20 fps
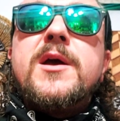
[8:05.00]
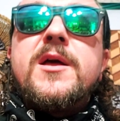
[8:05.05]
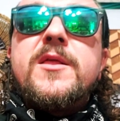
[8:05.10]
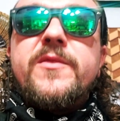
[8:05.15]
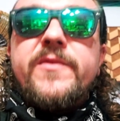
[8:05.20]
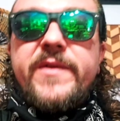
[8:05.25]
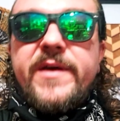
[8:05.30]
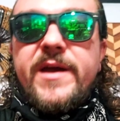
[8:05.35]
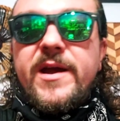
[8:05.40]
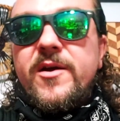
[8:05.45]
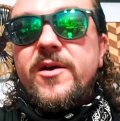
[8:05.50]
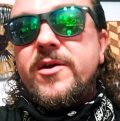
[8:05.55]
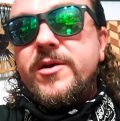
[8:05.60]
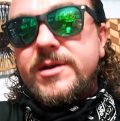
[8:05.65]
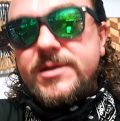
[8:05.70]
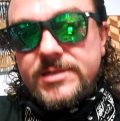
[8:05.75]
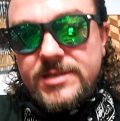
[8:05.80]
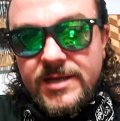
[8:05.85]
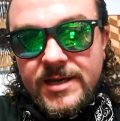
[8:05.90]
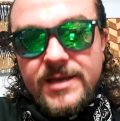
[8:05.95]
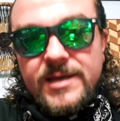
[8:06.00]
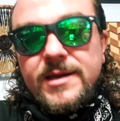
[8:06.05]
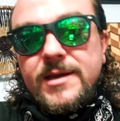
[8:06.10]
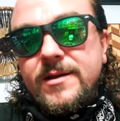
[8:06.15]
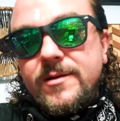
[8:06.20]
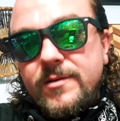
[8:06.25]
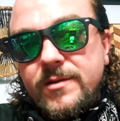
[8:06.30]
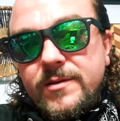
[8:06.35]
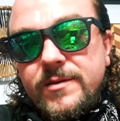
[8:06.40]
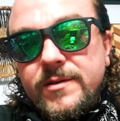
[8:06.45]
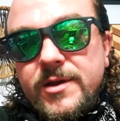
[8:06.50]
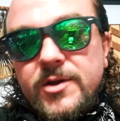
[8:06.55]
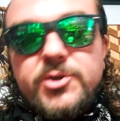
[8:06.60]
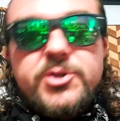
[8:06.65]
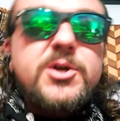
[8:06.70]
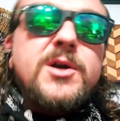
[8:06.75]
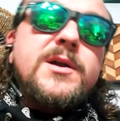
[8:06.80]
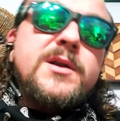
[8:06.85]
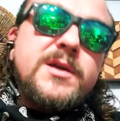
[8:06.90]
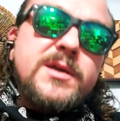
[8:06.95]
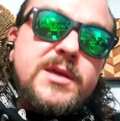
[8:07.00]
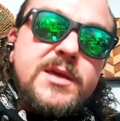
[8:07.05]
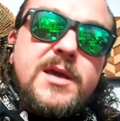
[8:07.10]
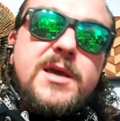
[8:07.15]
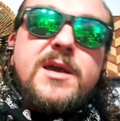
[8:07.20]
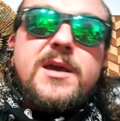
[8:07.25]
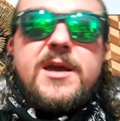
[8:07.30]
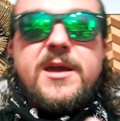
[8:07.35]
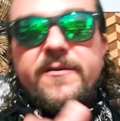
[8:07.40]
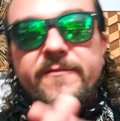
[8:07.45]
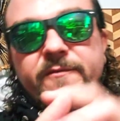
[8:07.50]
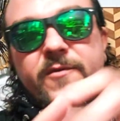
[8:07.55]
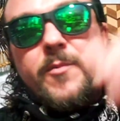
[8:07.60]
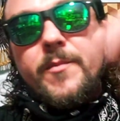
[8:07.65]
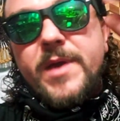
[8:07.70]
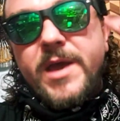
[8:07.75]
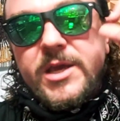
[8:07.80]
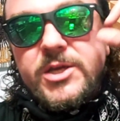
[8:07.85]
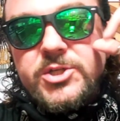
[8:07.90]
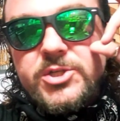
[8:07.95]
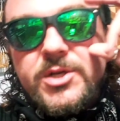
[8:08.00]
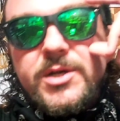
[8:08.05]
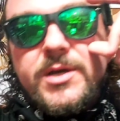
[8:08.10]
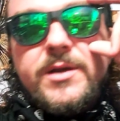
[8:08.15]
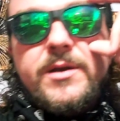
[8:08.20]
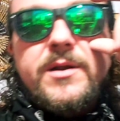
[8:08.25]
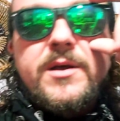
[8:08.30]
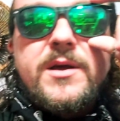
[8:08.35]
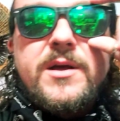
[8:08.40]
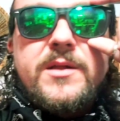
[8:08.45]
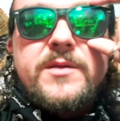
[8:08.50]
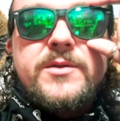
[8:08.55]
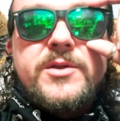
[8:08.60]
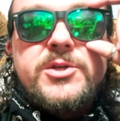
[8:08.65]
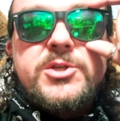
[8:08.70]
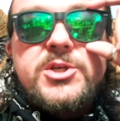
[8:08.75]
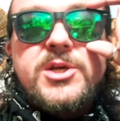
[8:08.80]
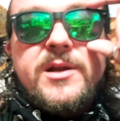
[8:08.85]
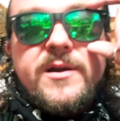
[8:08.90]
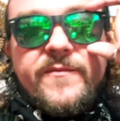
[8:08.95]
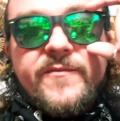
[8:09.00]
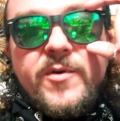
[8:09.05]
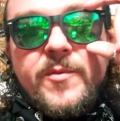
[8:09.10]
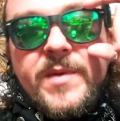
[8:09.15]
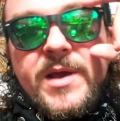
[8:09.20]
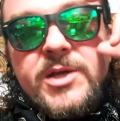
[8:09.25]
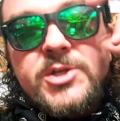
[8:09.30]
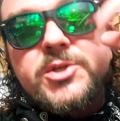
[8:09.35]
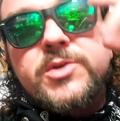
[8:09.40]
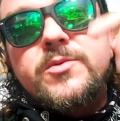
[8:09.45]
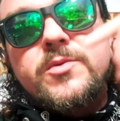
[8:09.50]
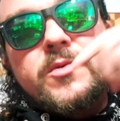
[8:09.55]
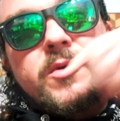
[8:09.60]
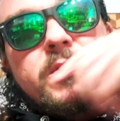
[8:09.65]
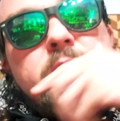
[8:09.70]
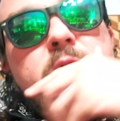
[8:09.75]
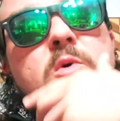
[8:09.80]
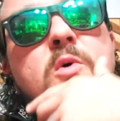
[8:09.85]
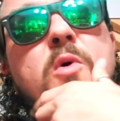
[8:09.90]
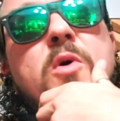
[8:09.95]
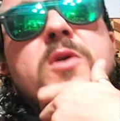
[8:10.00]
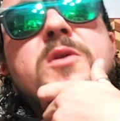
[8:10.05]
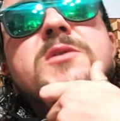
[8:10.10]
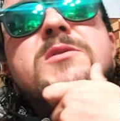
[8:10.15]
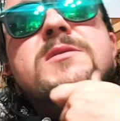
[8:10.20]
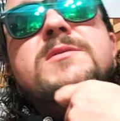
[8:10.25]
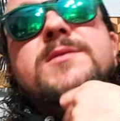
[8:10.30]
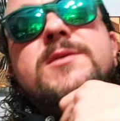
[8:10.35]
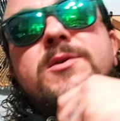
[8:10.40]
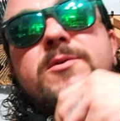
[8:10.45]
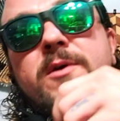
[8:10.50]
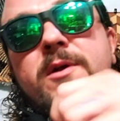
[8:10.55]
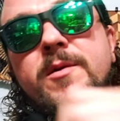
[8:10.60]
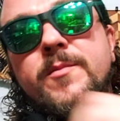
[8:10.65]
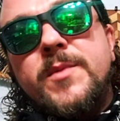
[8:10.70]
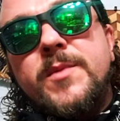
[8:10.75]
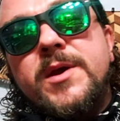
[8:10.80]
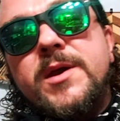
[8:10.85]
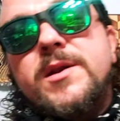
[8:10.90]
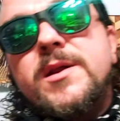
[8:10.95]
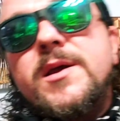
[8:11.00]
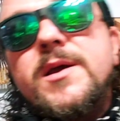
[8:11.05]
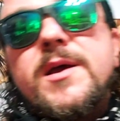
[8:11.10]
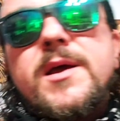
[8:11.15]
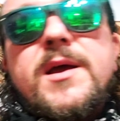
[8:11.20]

they're digging. They're trying to get information, legit information through the courts. You know what I mean?